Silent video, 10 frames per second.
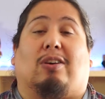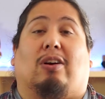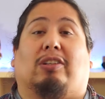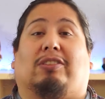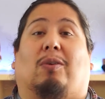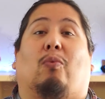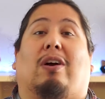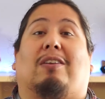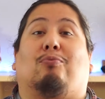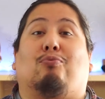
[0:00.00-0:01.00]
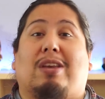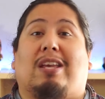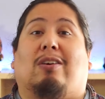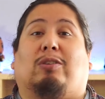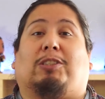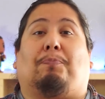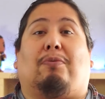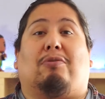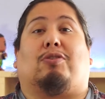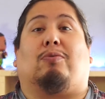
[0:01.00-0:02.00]
us what real
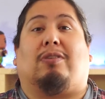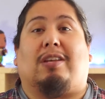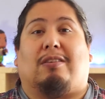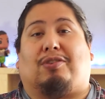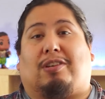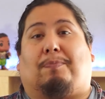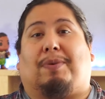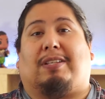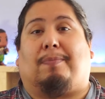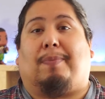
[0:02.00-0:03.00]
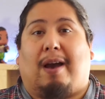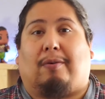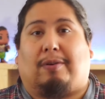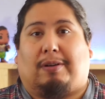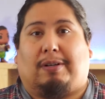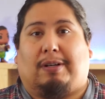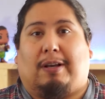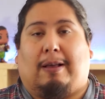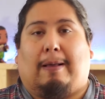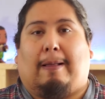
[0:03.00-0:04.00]
spiritual leadership is about.
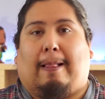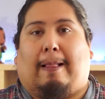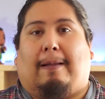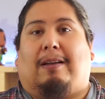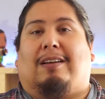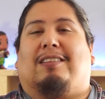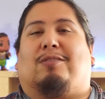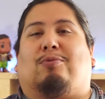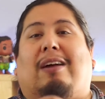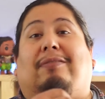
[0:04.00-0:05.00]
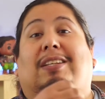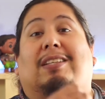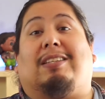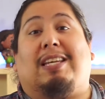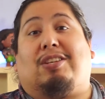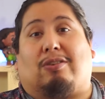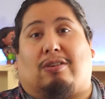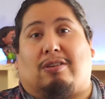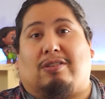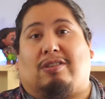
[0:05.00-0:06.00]
Traveling
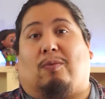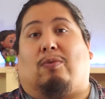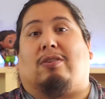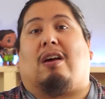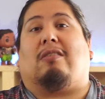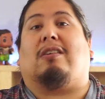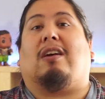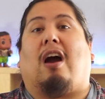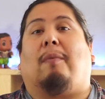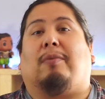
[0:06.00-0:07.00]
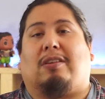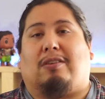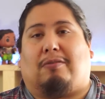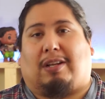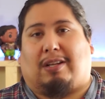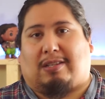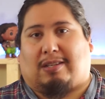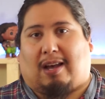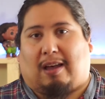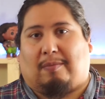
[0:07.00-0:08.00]
teachers were not uncommon during this
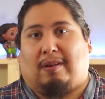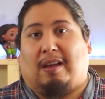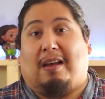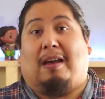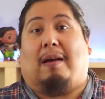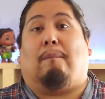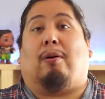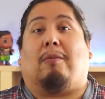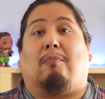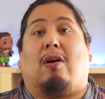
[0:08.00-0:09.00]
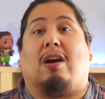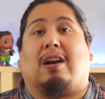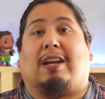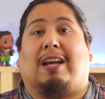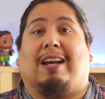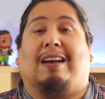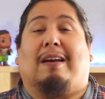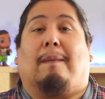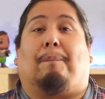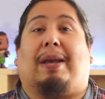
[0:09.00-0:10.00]
time, but Mark
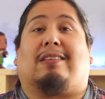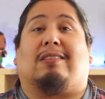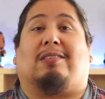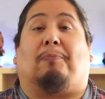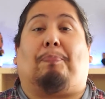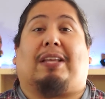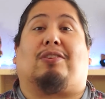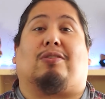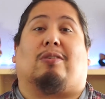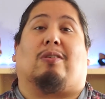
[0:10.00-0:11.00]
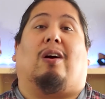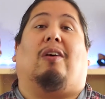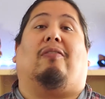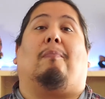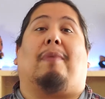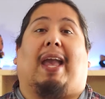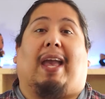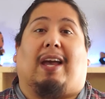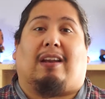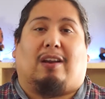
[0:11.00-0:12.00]
paints us a picture of a
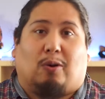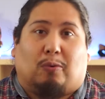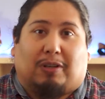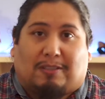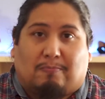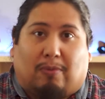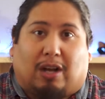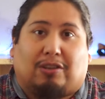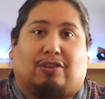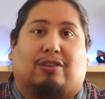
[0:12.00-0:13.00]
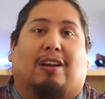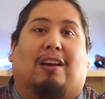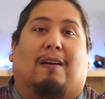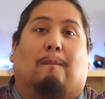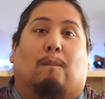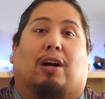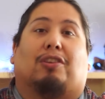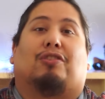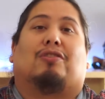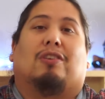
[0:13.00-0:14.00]
man who is much,
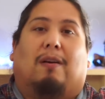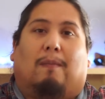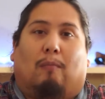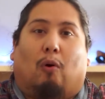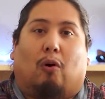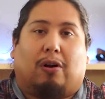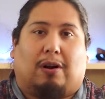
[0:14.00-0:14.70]
much more.